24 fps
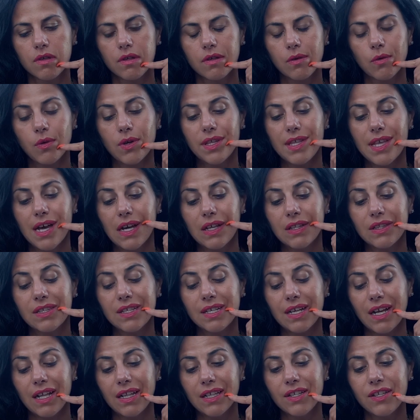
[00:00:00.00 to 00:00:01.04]
without
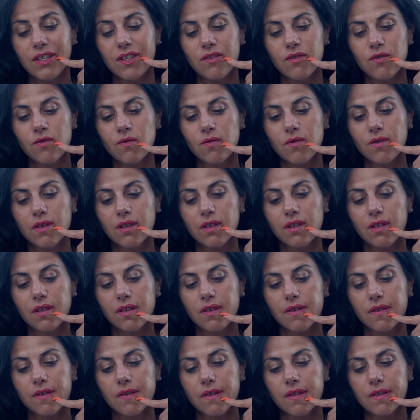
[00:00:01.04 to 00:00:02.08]
telling you
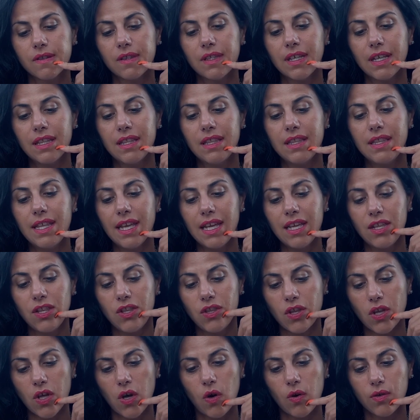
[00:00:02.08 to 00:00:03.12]
that they
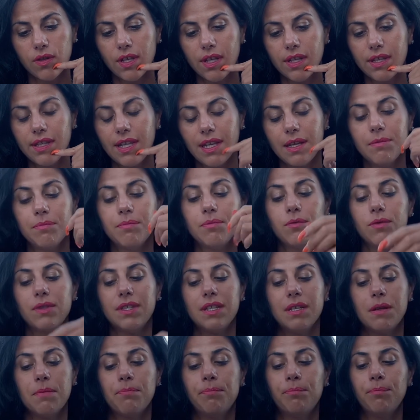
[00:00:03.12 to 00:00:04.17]
know that they
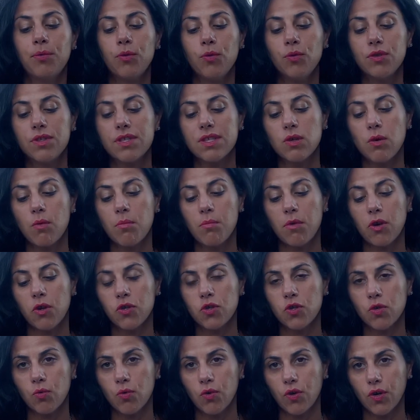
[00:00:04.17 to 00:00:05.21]
didn't put so
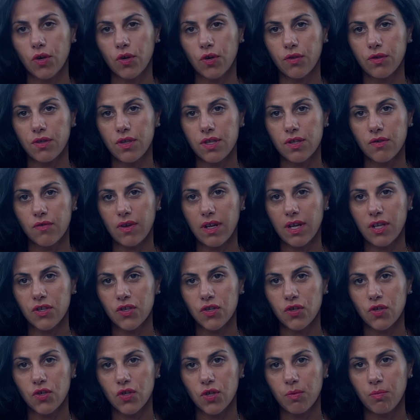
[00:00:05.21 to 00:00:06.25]
much work on this
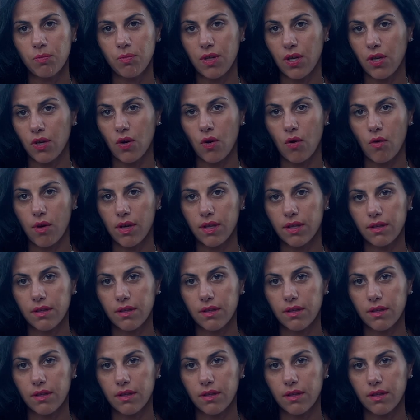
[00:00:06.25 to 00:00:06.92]
relationship. They know it.